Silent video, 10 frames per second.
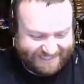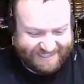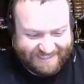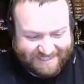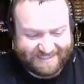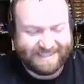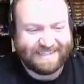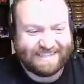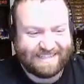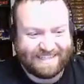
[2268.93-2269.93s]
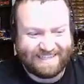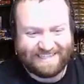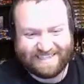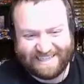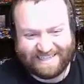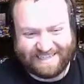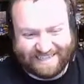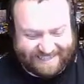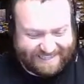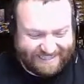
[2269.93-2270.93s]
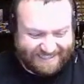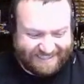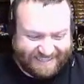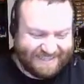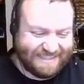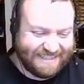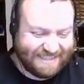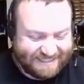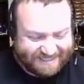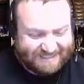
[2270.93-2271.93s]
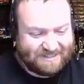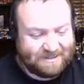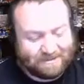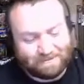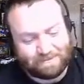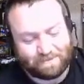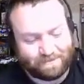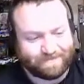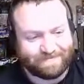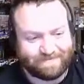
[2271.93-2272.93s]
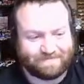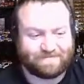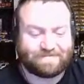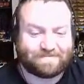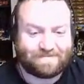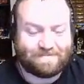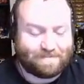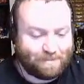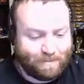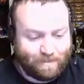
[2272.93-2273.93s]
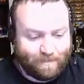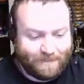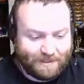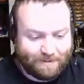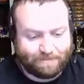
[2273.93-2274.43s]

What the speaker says: This person isn't speaking.